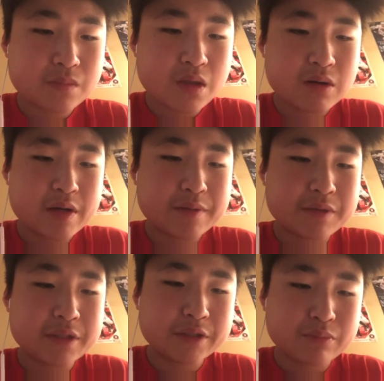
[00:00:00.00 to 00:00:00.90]
Alright,
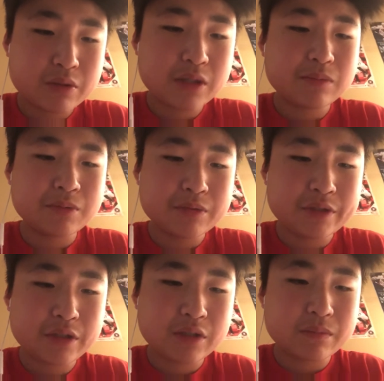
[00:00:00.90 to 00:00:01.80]
it's probably
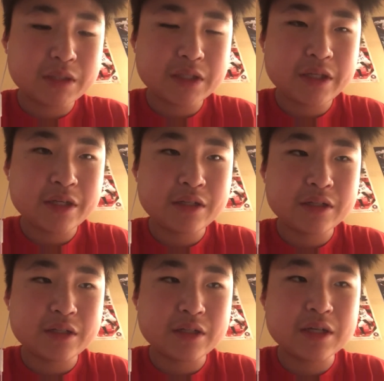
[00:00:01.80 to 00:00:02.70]
not going to be in
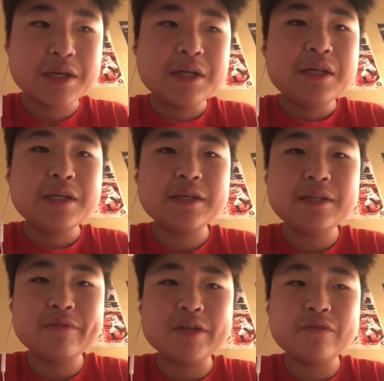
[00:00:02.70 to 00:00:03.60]
Canada, and
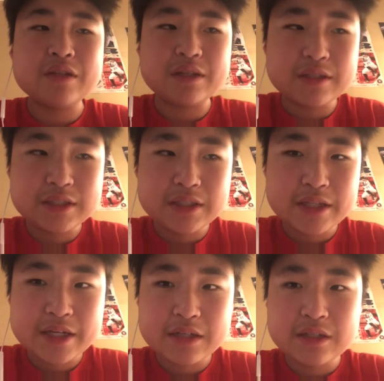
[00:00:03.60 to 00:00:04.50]
even if it is in
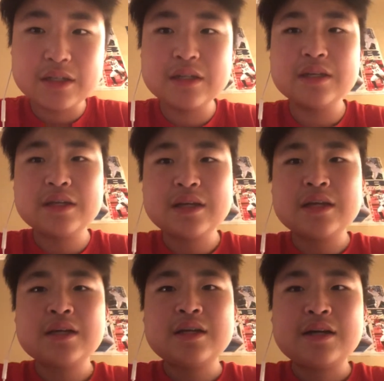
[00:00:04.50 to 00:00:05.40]
Canada,
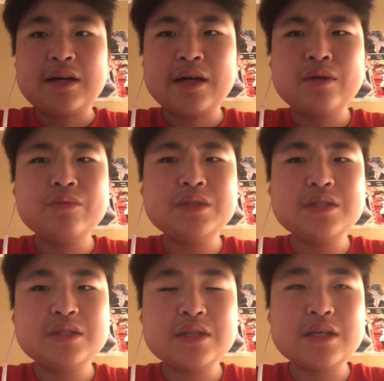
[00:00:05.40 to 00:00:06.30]
I would
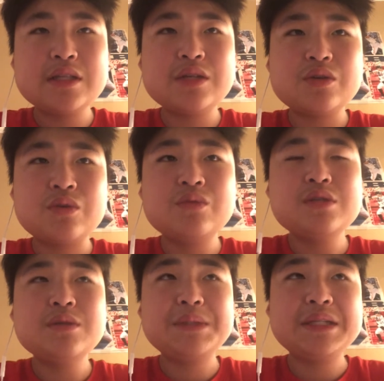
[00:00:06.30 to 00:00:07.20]
say the
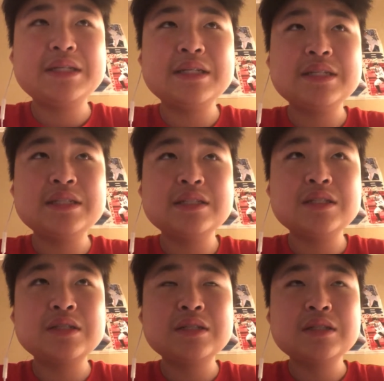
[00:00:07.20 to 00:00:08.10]
only place
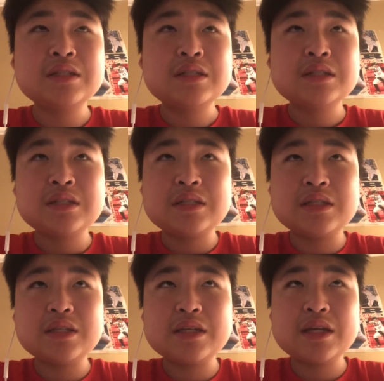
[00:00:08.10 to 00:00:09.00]

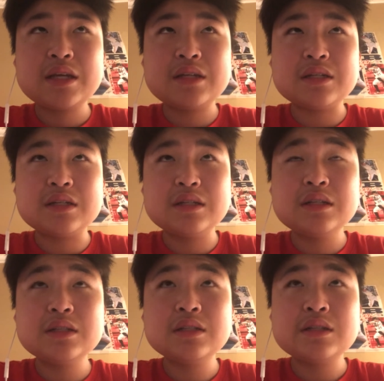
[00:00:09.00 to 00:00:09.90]
in Canada
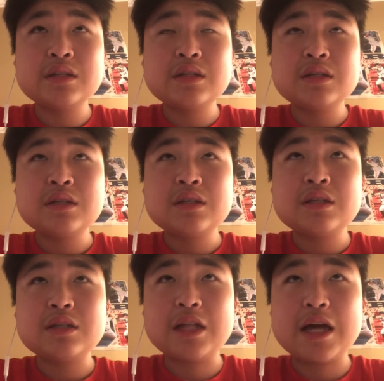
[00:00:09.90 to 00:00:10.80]

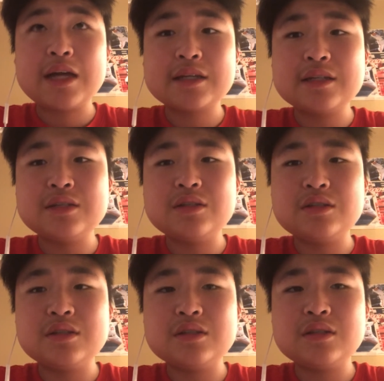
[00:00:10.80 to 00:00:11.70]
that can,
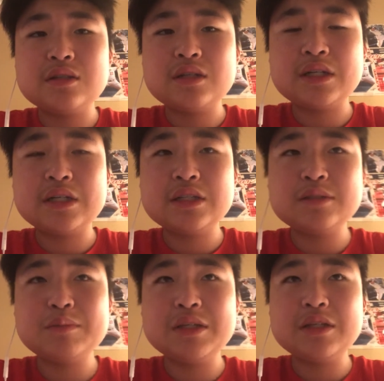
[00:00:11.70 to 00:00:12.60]
I guess,
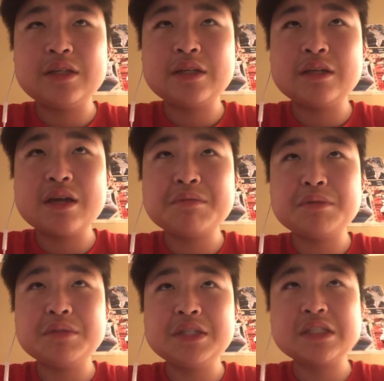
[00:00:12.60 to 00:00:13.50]
be like a
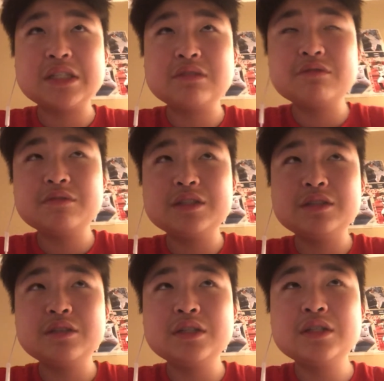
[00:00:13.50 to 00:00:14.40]
MLB-sized field